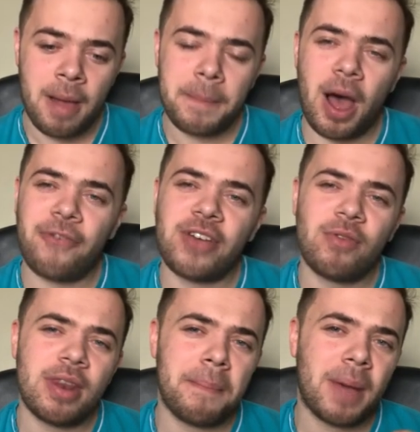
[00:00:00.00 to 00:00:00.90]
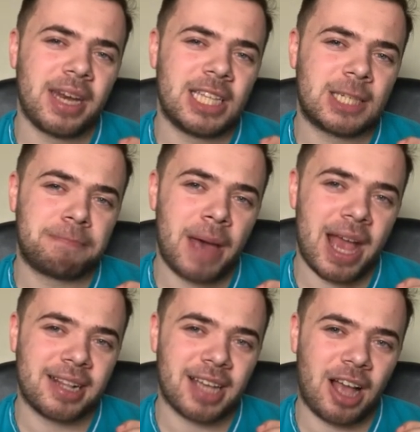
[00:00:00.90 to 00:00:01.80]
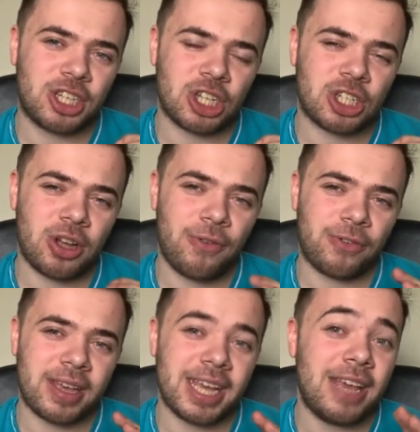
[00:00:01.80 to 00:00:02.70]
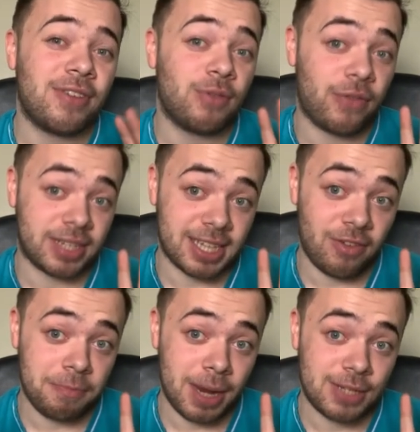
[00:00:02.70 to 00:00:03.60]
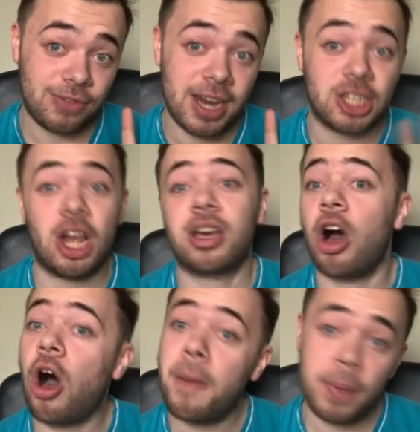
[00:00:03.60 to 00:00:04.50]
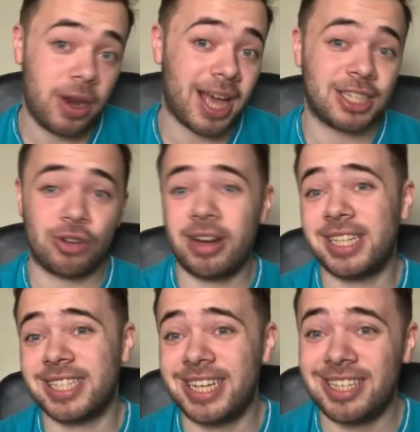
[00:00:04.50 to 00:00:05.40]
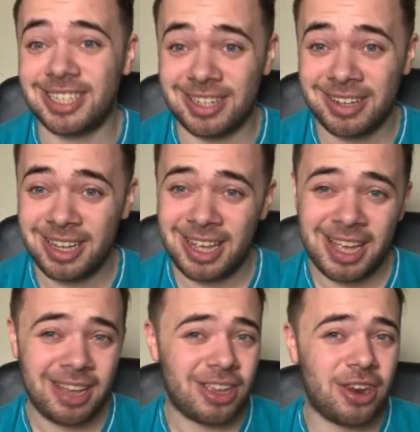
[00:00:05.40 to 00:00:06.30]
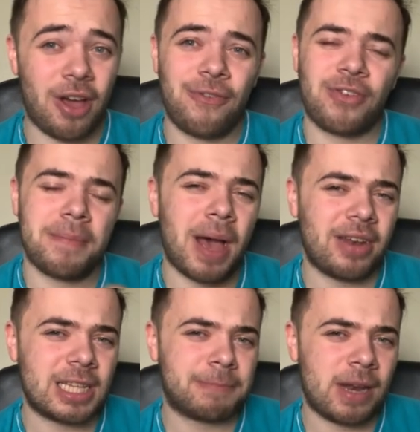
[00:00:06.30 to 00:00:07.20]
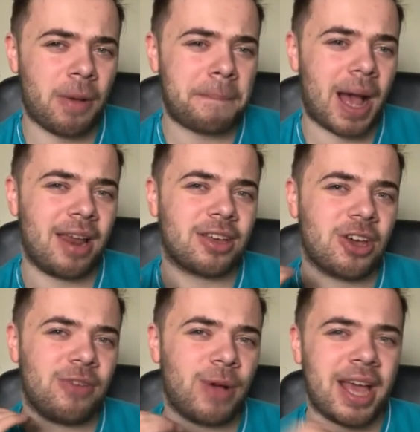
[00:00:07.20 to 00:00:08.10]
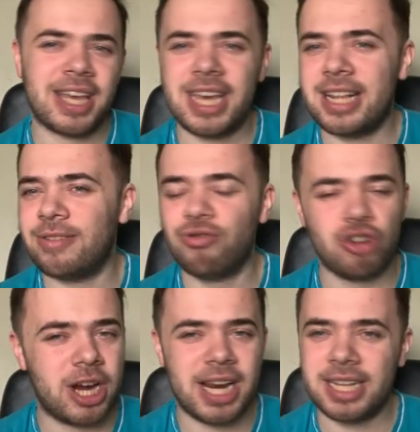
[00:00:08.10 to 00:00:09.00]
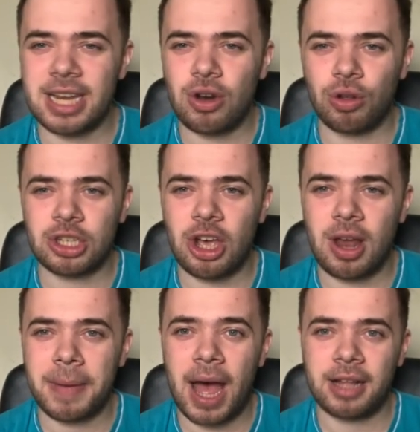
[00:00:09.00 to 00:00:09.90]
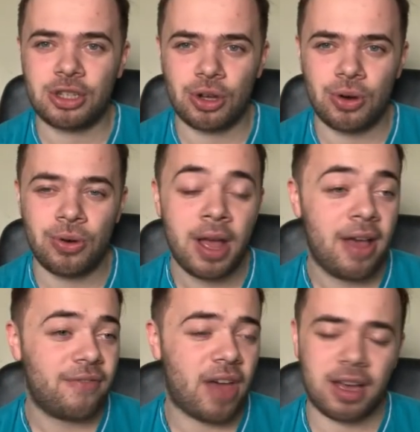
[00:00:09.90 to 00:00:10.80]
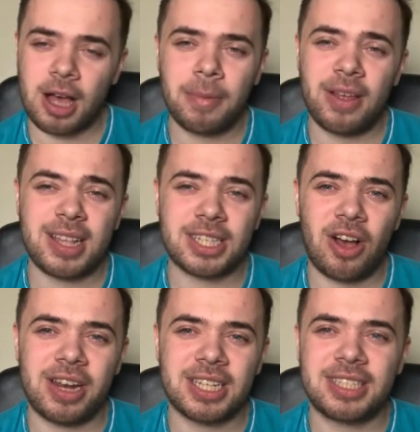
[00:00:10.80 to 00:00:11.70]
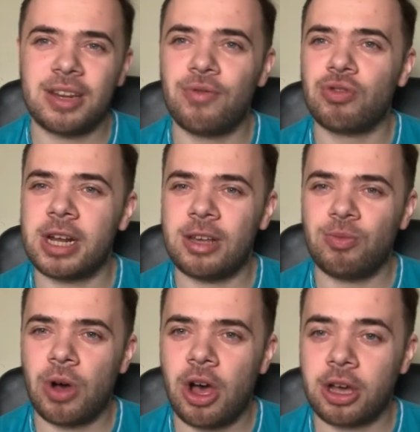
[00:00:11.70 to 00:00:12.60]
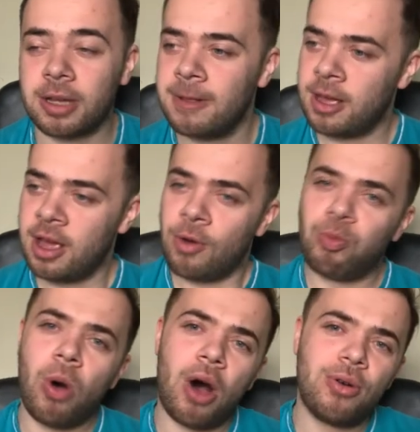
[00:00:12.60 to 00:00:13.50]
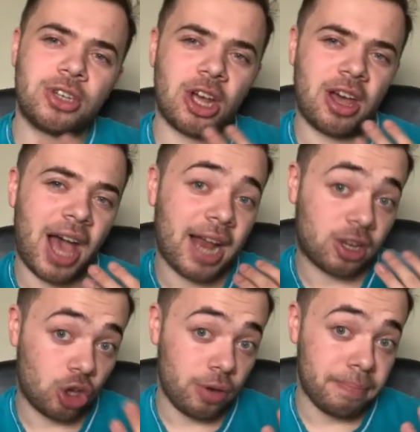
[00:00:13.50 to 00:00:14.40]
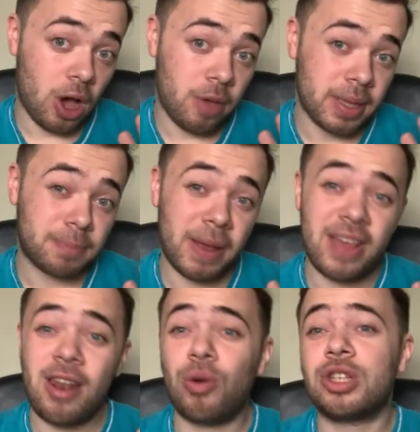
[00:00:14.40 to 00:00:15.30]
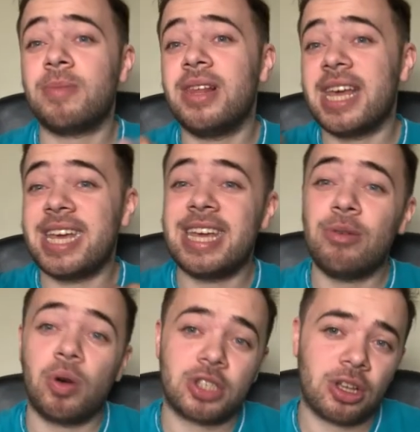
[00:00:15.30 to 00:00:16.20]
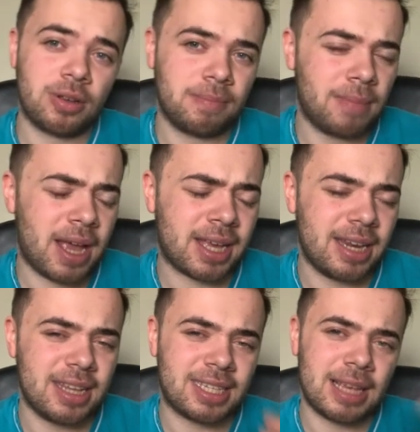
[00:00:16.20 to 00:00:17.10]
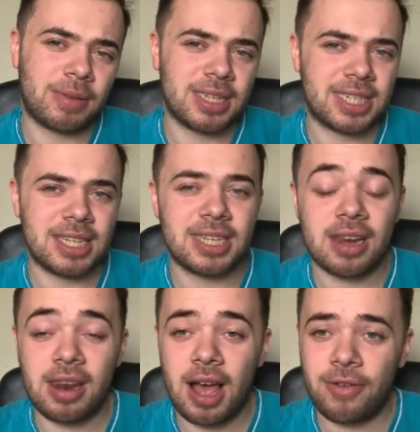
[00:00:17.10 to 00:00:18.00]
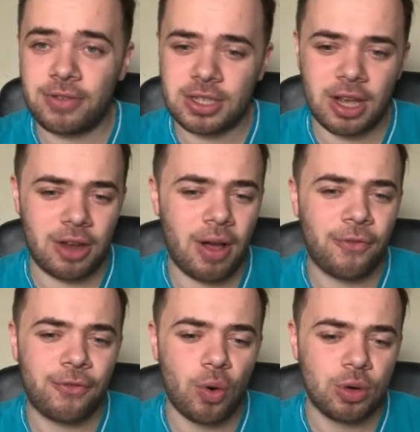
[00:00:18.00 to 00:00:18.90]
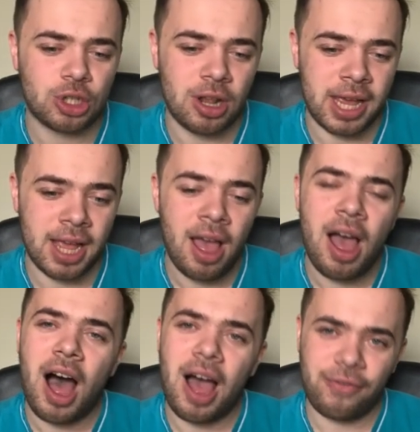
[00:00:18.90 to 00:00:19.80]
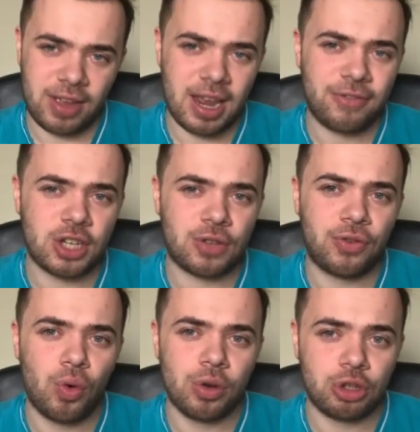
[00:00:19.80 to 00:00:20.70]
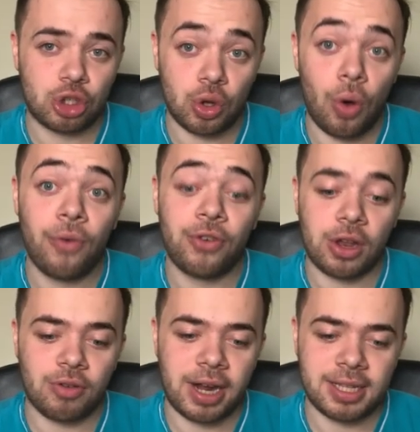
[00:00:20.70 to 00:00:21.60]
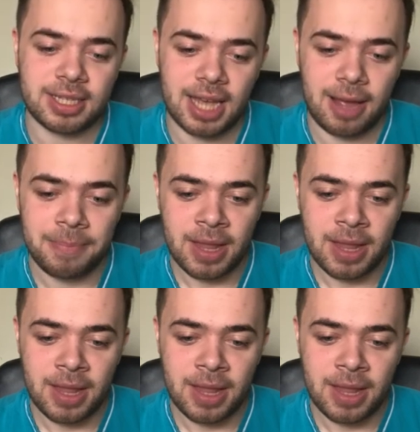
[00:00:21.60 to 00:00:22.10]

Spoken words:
But I think when the money's spent, I just don't think, even with a 7th place finish, I can't put it as a great season. You know, the amount they spent on Balogun, where he really did not turn up at all. A couple of their signings didn't really work. Wilder had good moments, but then ultimately he wasn't making this team consistent enough. So, unfortunately, I think they've just fallen short for the great tier.